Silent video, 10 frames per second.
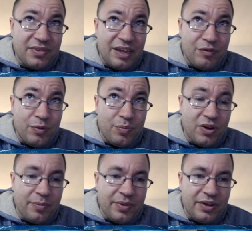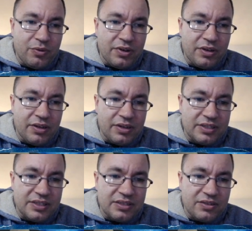If you put them into a
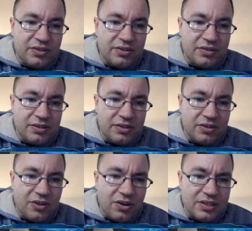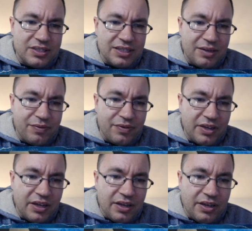card sleeve,
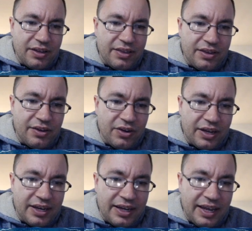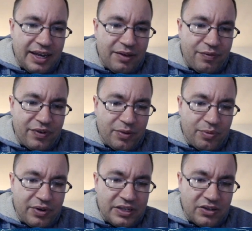you're not going to get any
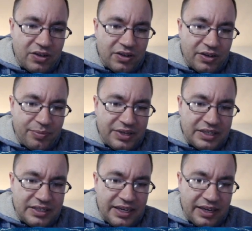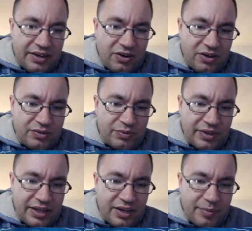fingerprints on your PCA cards when
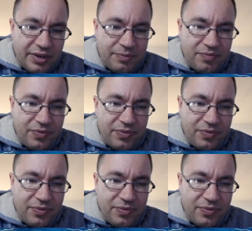they come in.